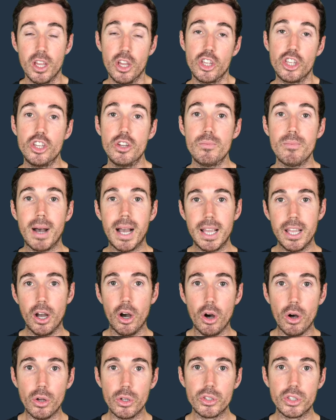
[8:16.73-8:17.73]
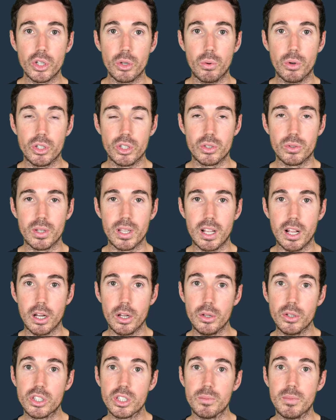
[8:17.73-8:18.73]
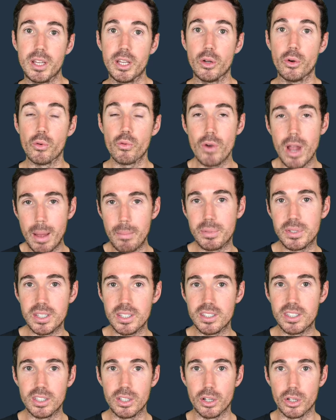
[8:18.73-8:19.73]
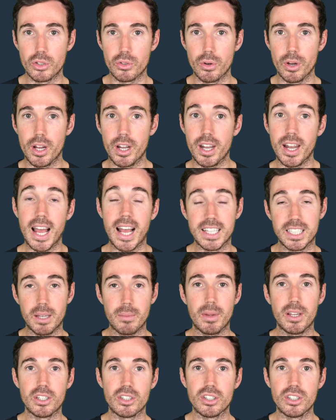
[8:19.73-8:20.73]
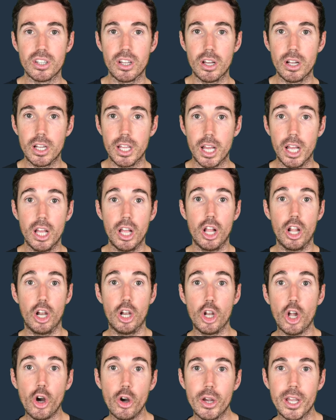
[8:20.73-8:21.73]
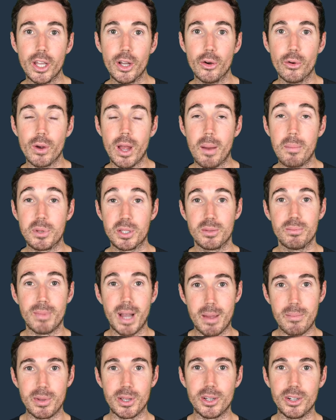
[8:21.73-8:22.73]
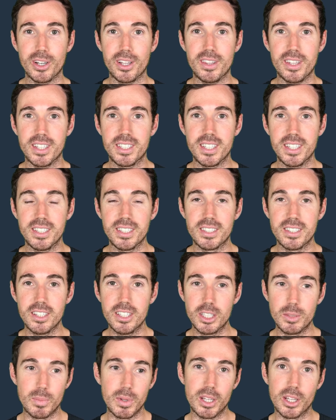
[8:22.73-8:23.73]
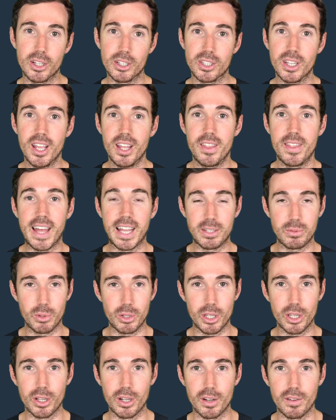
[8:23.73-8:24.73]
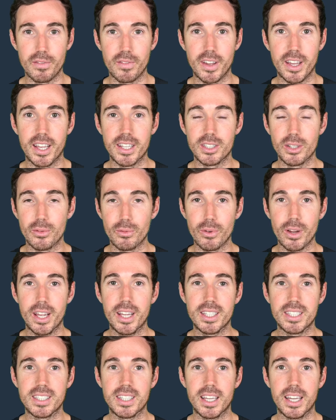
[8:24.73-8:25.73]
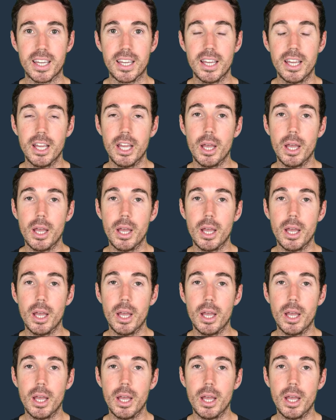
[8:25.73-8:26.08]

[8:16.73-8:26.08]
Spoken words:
You might also want to include some hill reps into your training, as I mentioned earlier. Long hill reps might be good in this instance because that's what you're going to face on race day.